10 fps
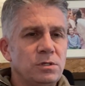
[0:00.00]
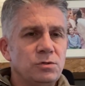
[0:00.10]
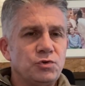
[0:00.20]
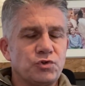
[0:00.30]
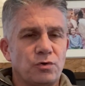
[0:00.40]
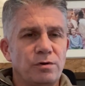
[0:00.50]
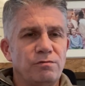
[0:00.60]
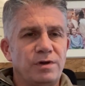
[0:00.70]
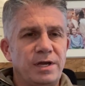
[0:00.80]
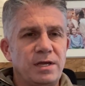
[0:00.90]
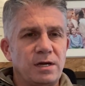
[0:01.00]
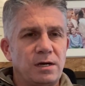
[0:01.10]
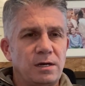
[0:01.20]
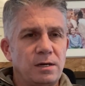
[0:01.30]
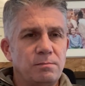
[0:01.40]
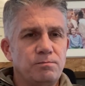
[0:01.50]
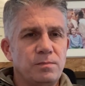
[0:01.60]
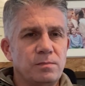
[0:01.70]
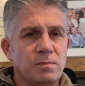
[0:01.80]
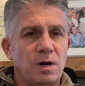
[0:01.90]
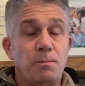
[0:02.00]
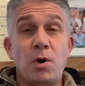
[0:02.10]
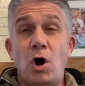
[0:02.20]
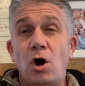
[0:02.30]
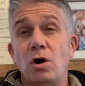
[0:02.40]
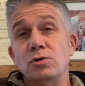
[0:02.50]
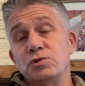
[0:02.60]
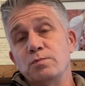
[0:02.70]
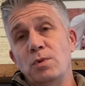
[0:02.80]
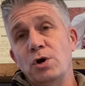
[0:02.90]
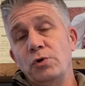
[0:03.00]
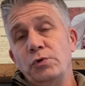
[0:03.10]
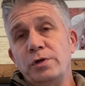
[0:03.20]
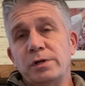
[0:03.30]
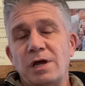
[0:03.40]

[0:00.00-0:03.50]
sort of a pause mode.